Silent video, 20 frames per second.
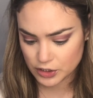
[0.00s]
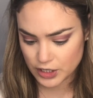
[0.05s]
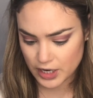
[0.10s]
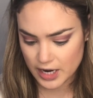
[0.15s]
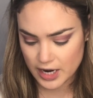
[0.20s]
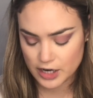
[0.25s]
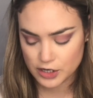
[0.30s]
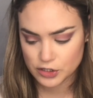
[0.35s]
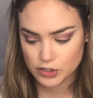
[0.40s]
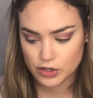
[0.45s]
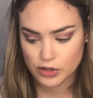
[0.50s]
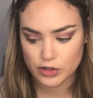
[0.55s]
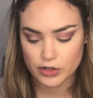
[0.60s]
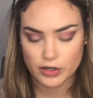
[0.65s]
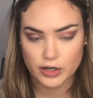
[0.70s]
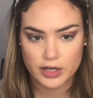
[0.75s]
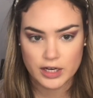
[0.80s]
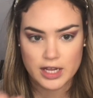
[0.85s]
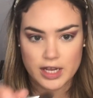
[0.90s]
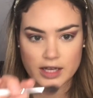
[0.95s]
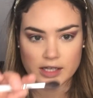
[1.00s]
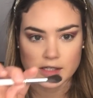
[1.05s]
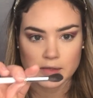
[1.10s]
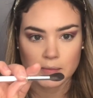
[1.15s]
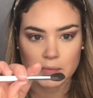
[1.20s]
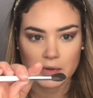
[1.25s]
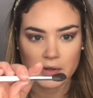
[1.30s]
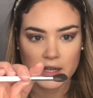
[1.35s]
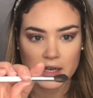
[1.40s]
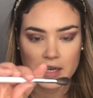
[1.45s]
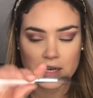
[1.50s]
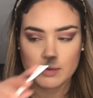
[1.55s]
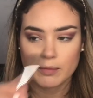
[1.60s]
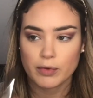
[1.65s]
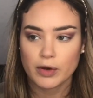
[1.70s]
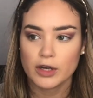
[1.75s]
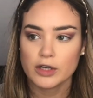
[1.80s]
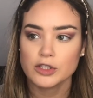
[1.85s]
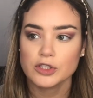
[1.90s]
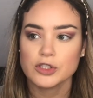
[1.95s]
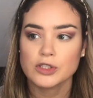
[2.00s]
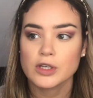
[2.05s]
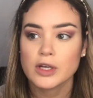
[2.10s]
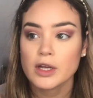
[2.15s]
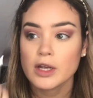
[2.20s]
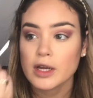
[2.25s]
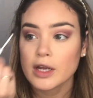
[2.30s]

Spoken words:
JH30. It's a blending brush.